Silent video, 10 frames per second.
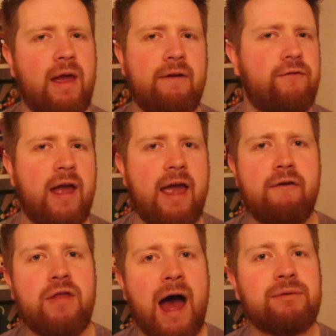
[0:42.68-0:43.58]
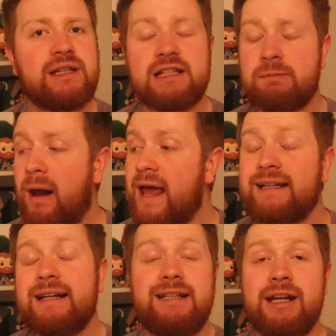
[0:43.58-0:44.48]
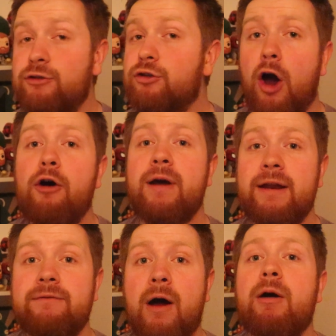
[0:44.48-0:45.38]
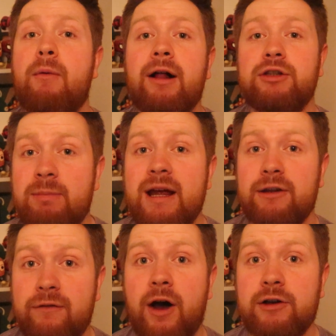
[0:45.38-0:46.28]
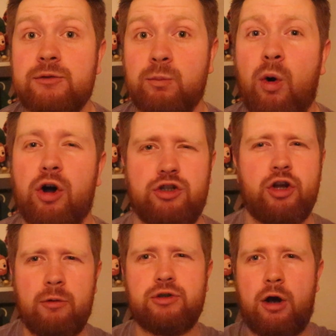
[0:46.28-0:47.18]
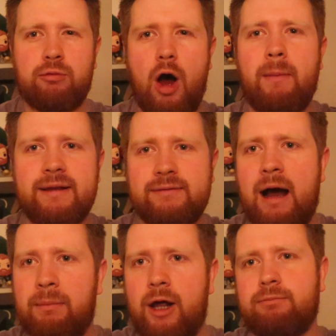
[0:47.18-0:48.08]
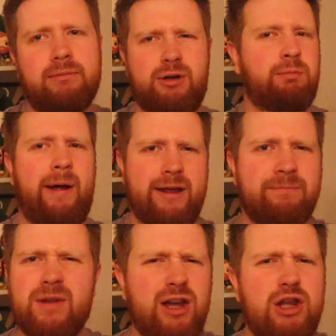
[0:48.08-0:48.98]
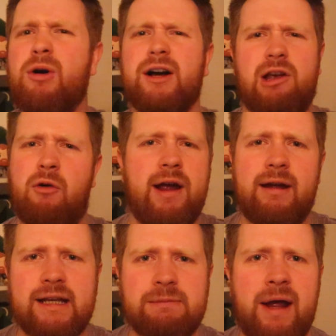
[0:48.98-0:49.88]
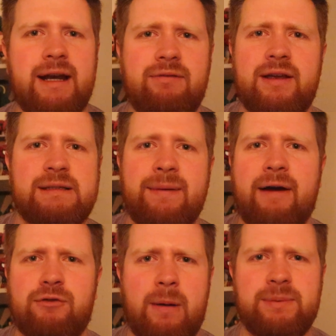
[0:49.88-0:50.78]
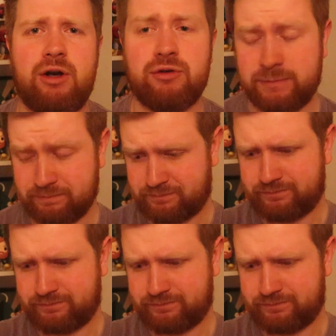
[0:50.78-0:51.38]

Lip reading: If that was explained, it didn't go in very well to me in the first watch. So comment down below. You guys are great at explaining things to me after episodes,